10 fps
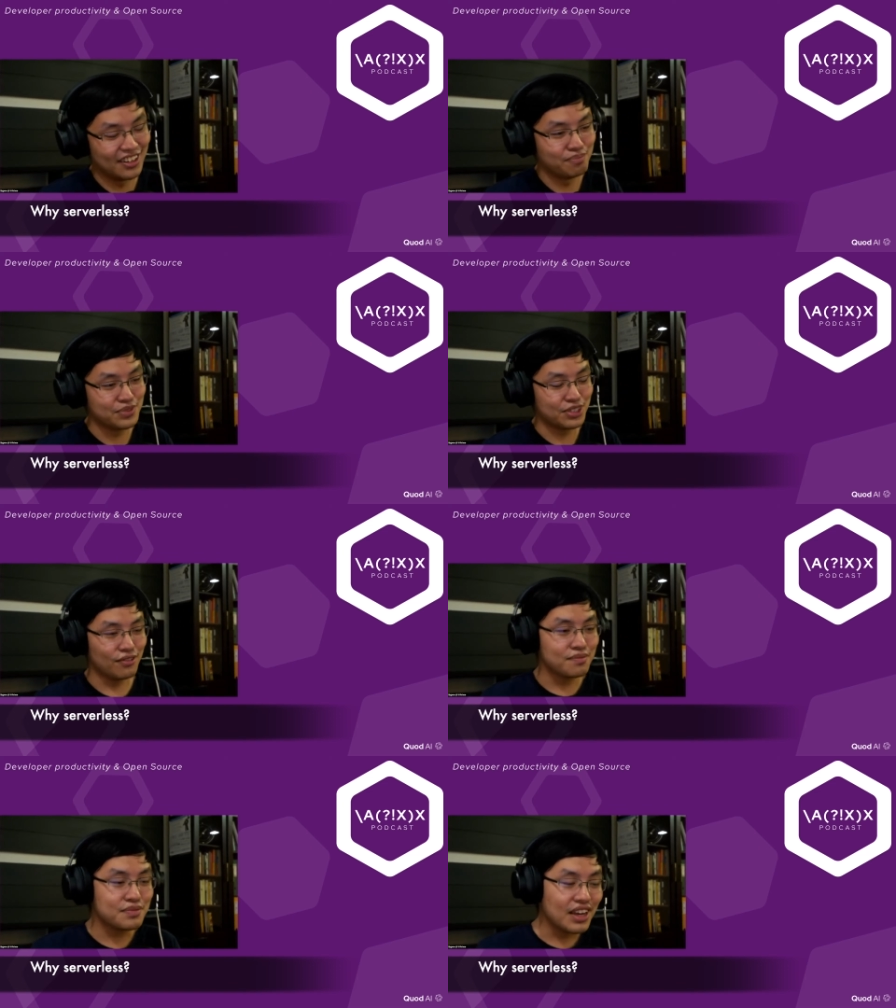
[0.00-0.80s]
So
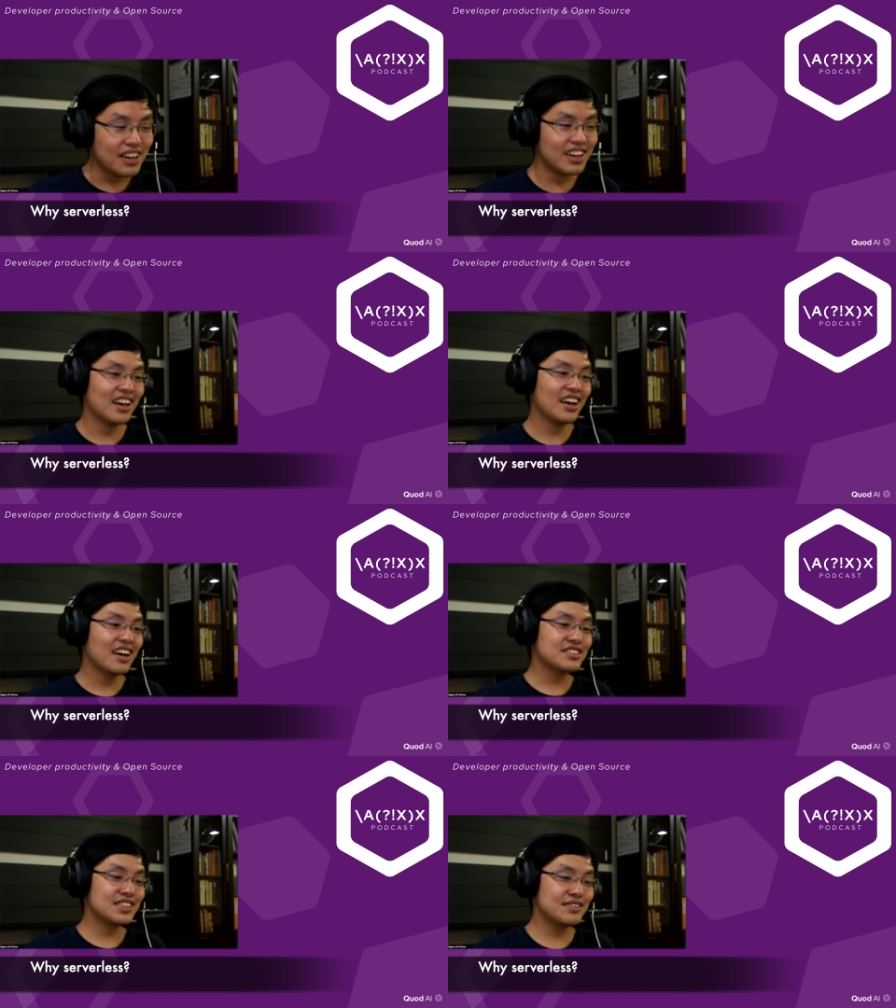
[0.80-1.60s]

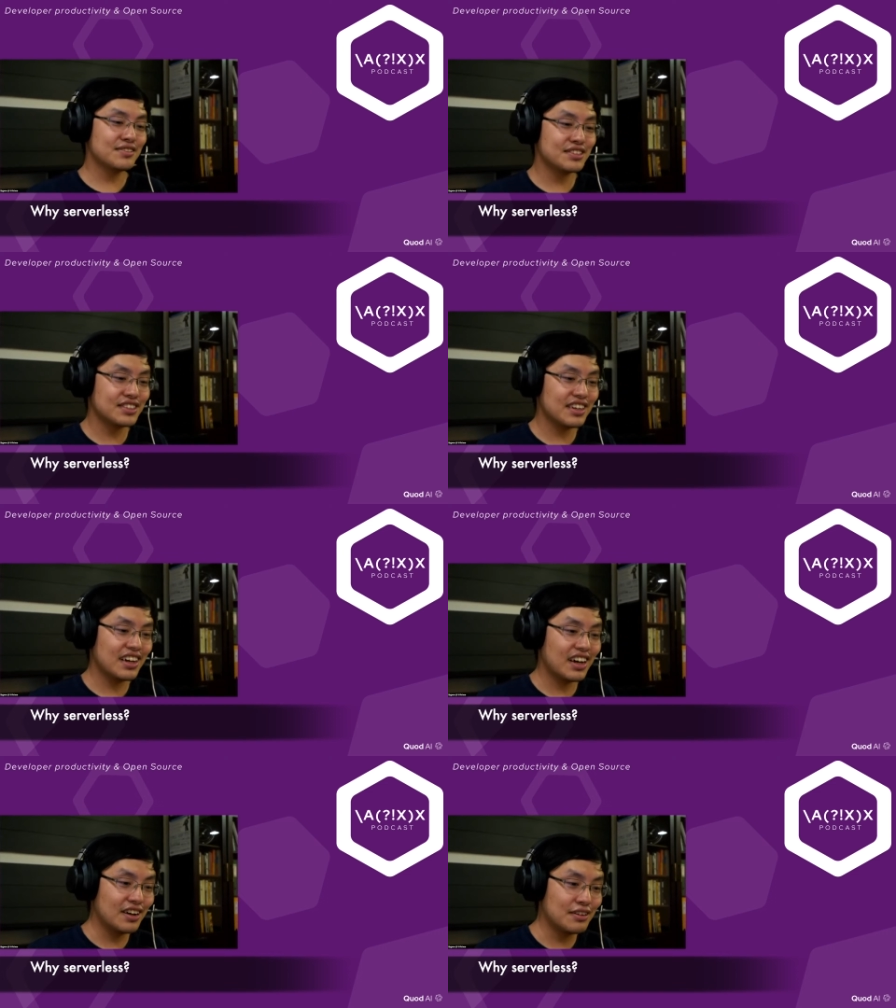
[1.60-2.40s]
so
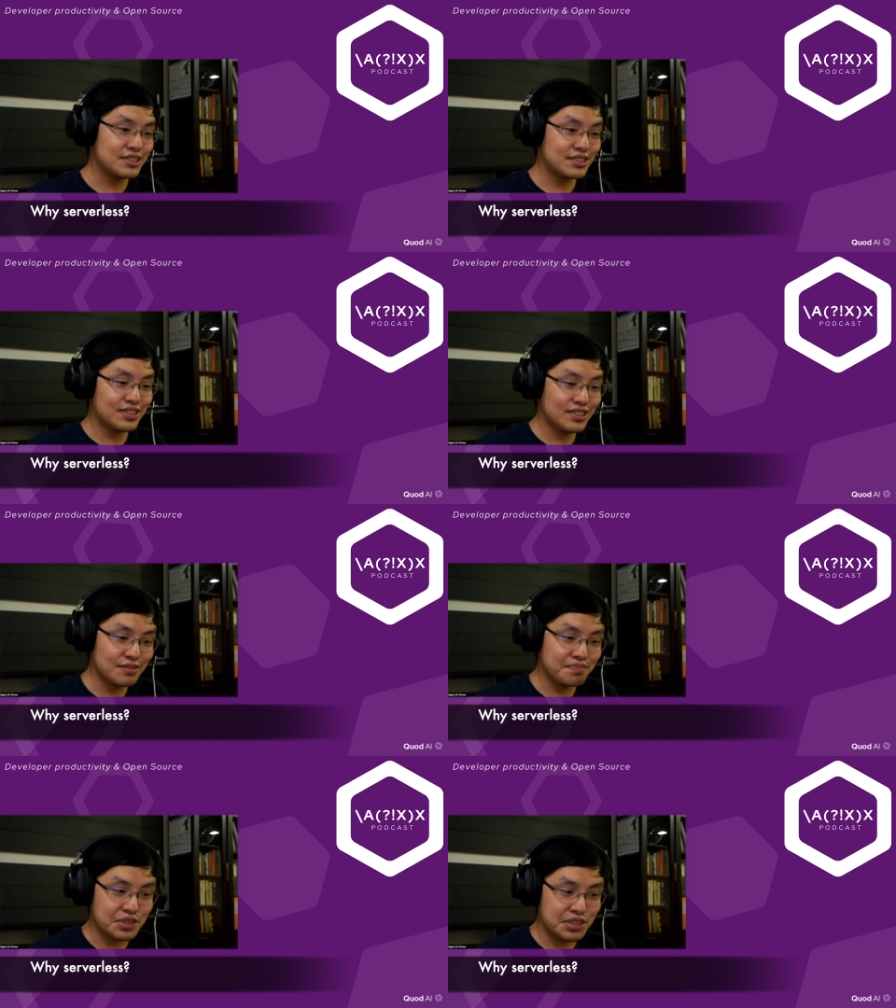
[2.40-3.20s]
so so
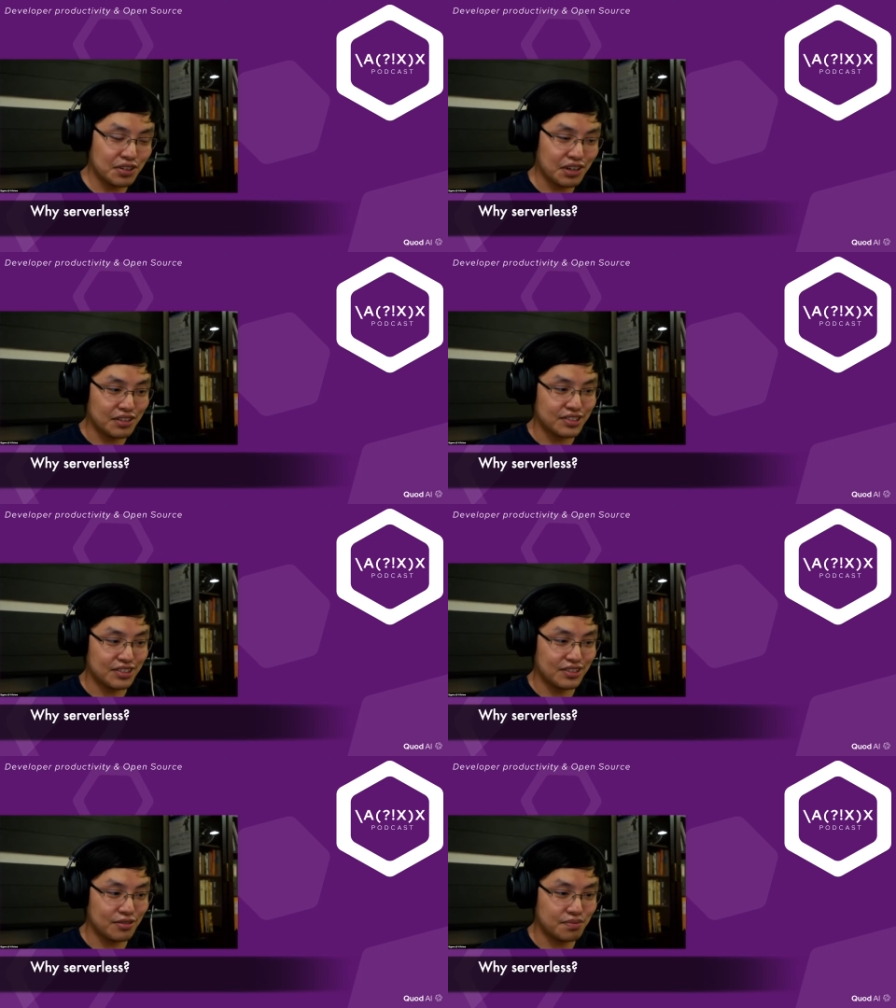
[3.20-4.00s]

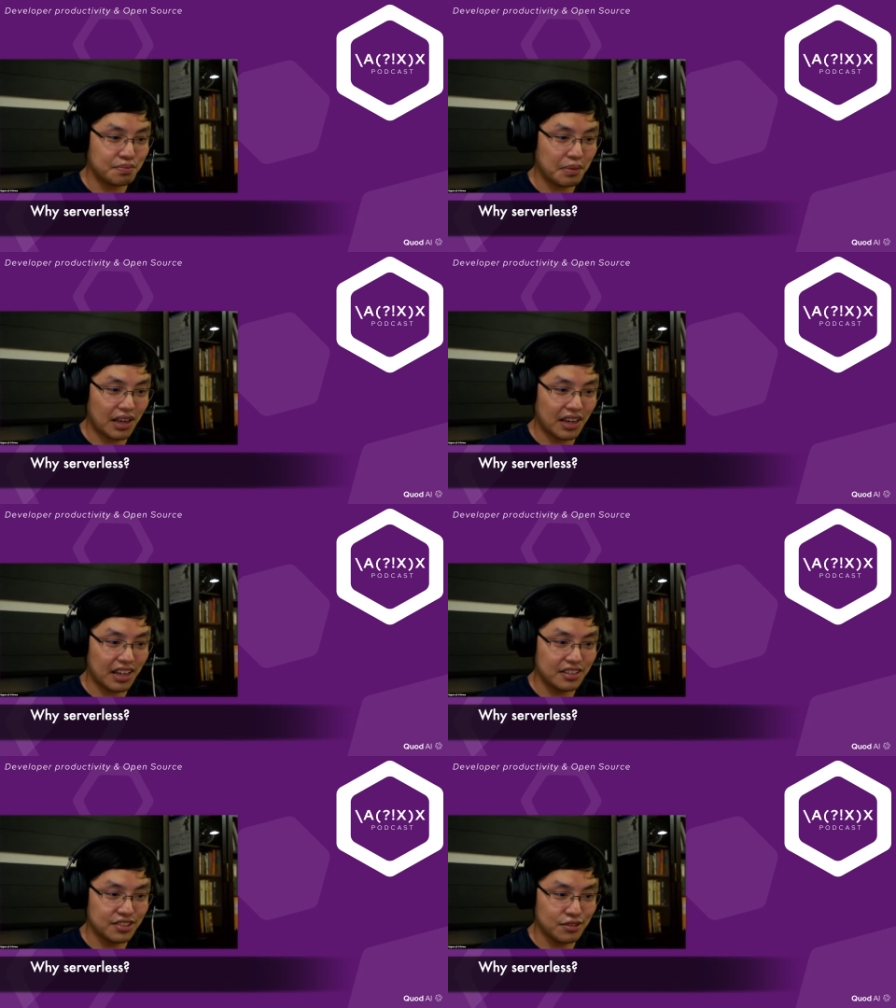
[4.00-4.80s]
so
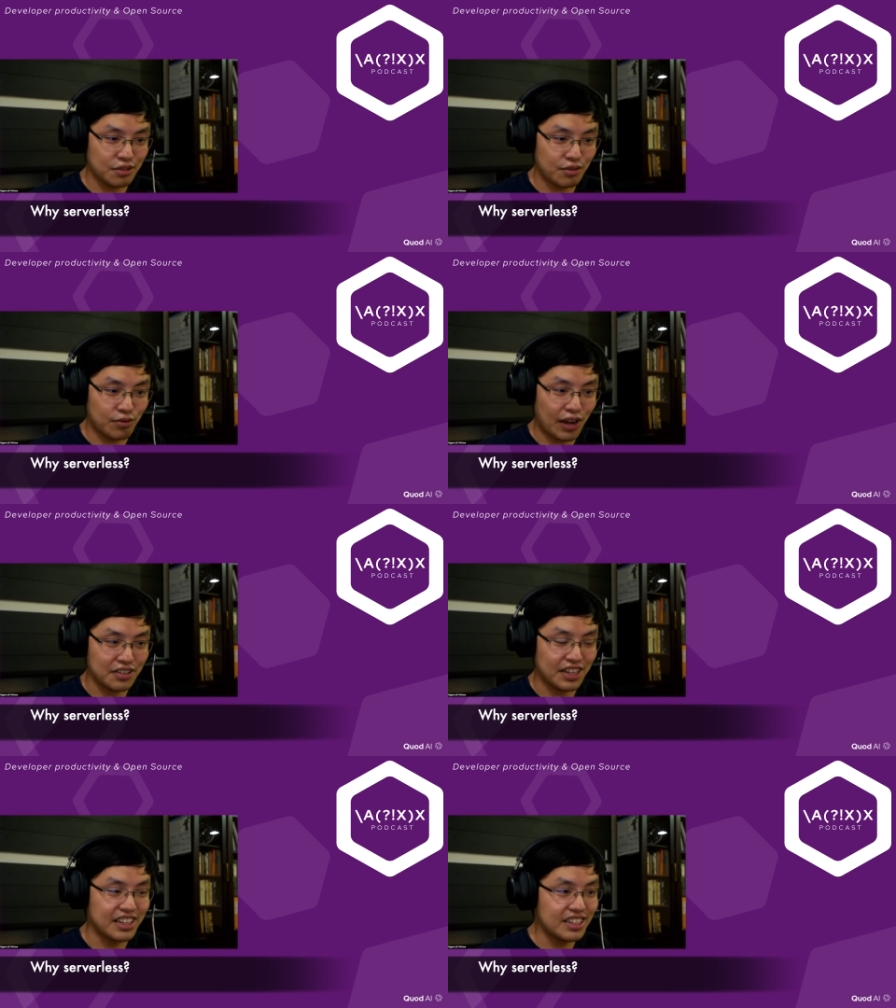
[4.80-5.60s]
so well,
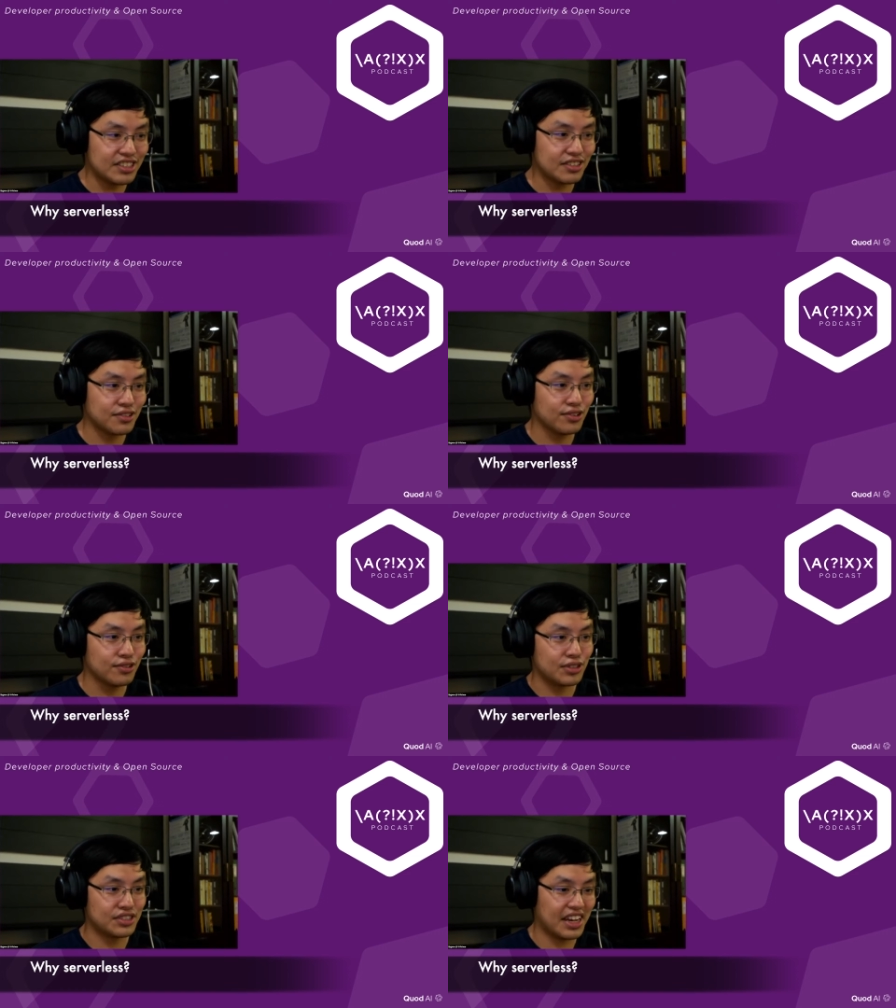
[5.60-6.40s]
the initial goal
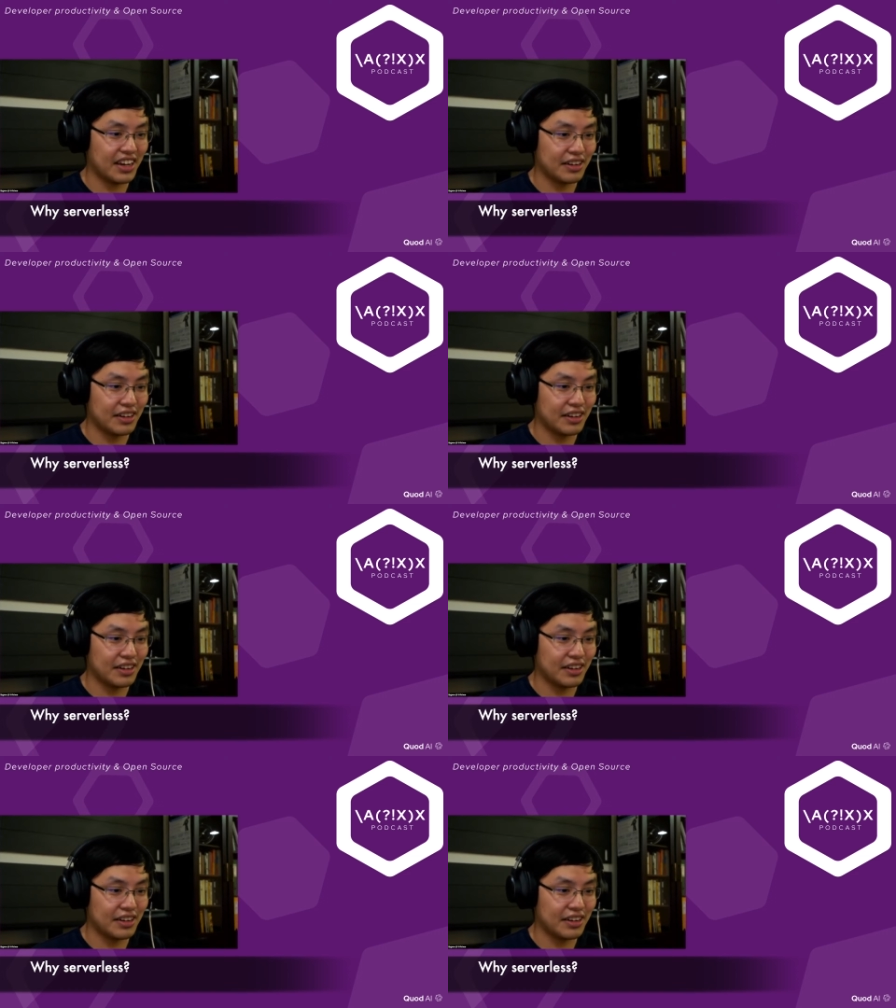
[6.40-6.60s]
was that